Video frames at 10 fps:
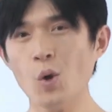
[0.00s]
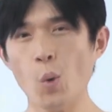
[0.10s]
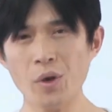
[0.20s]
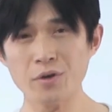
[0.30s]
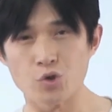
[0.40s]

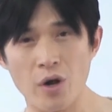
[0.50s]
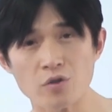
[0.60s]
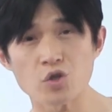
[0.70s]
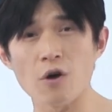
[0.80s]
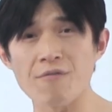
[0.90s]
When you try to
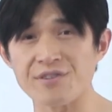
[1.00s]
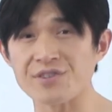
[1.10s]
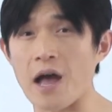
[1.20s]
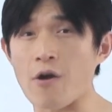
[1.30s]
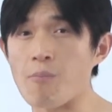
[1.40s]
solve this
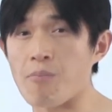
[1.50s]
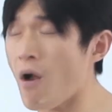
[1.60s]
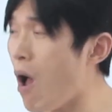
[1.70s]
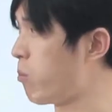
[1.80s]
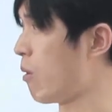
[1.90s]
kind of
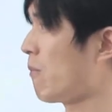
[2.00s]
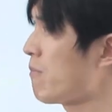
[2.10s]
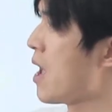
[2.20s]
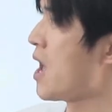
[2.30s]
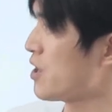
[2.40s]
problem,
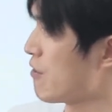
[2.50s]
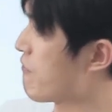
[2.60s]
you